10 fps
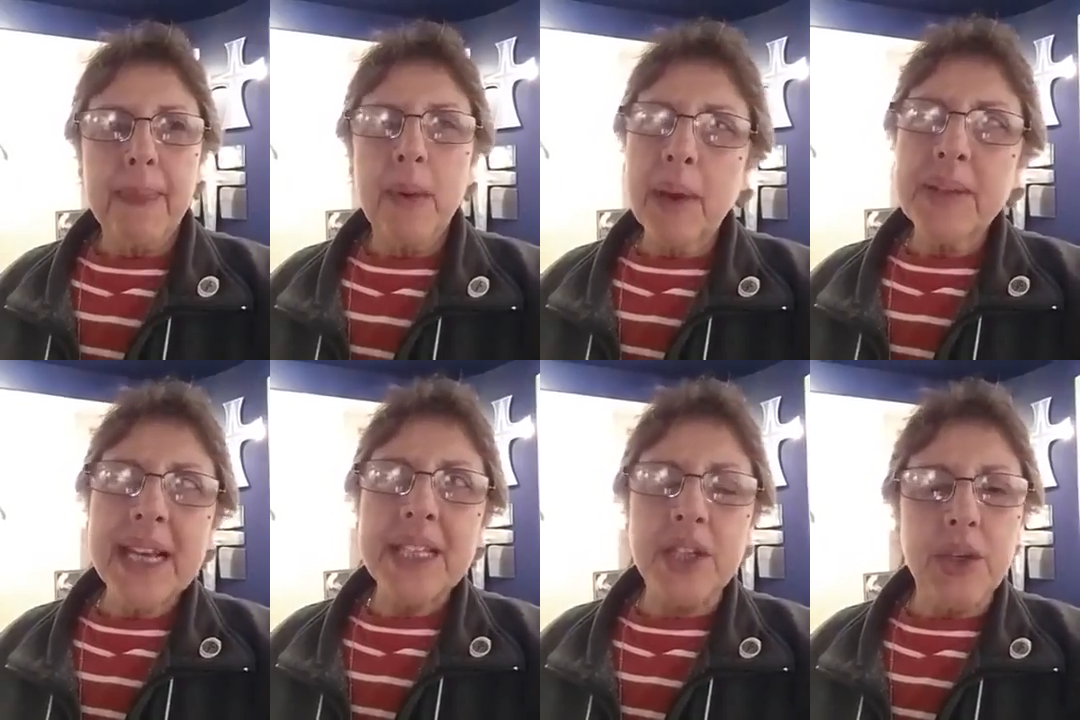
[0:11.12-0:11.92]
When I was
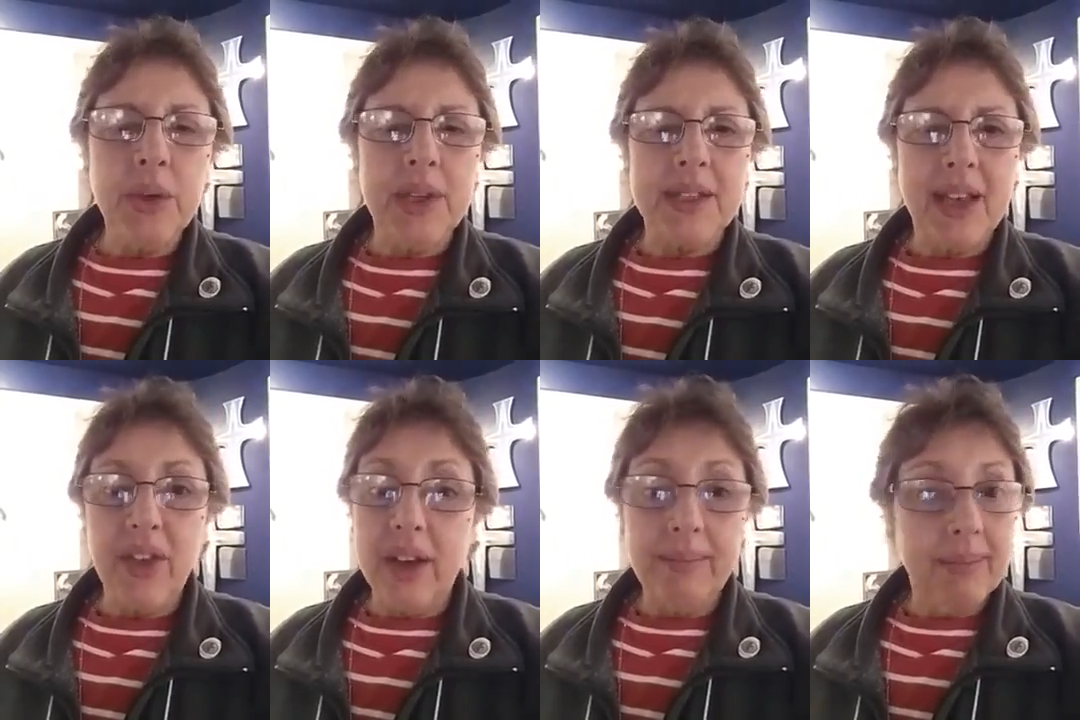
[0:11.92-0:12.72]
asked to do this, I
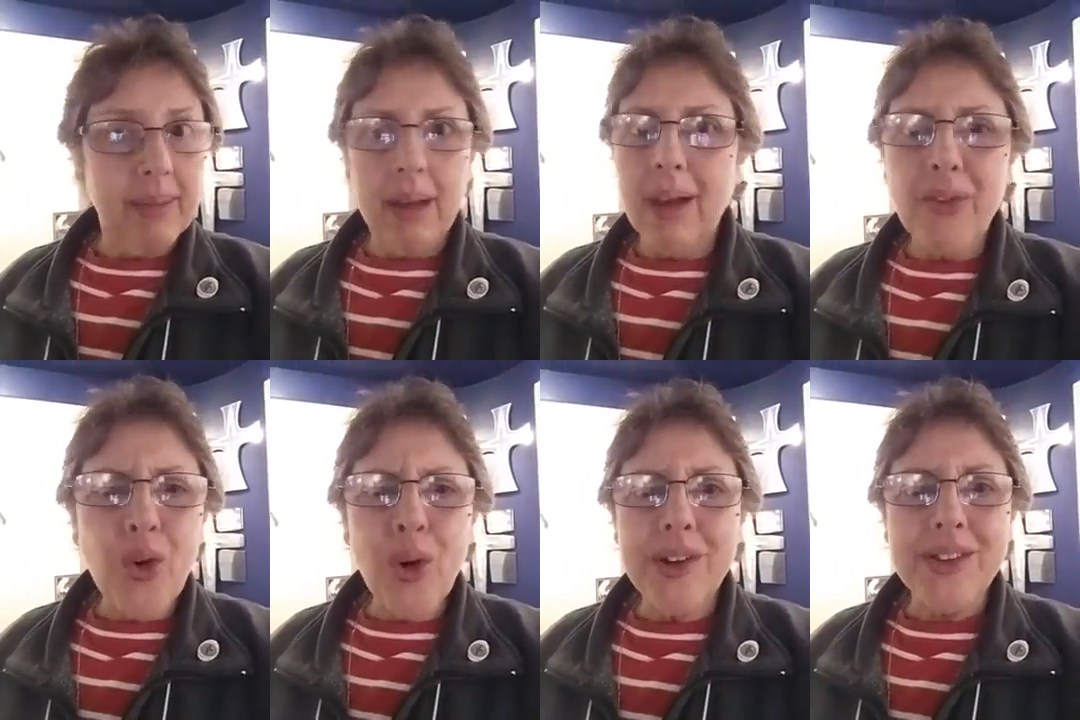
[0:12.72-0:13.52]
thought, of
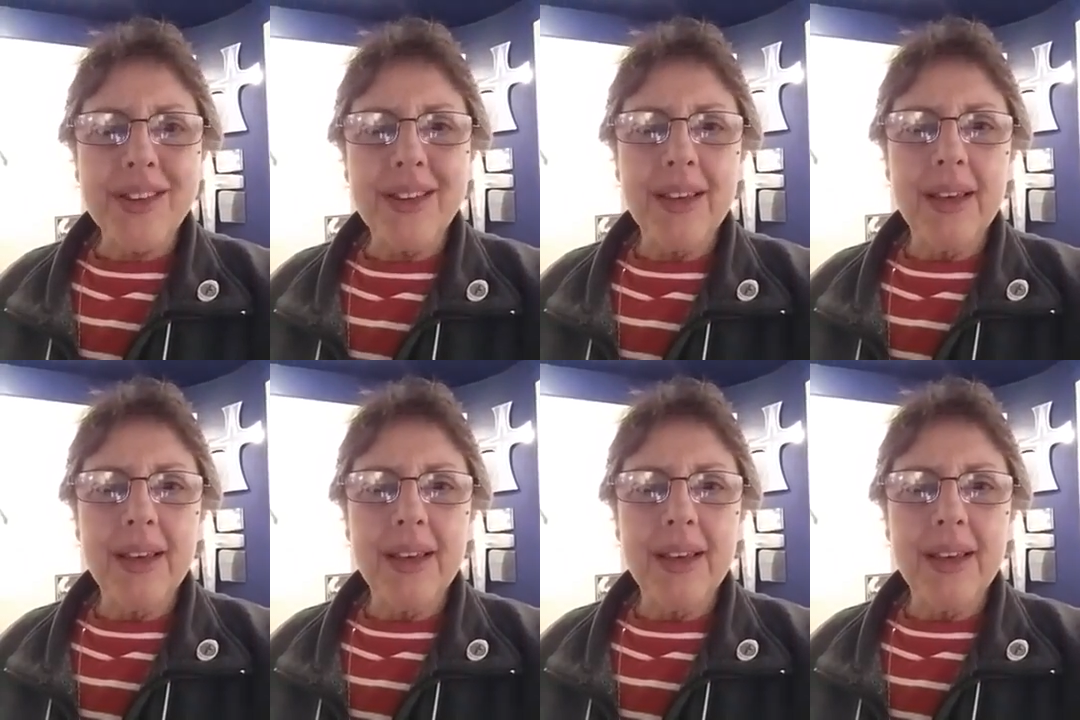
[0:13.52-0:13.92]
course.